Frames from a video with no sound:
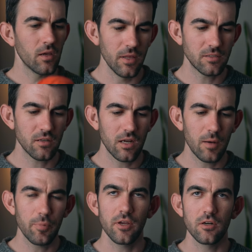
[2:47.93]
It's a
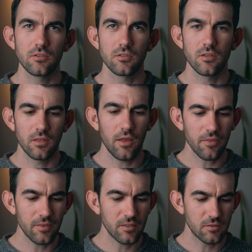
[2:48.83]
couple years, I
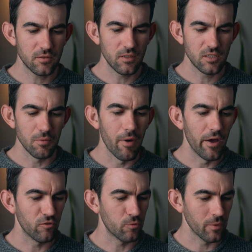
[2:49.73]
think this is the
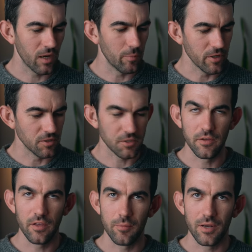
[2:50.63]
model from a couple years ago.
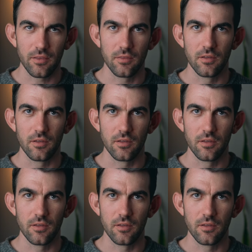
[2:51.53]
They don't make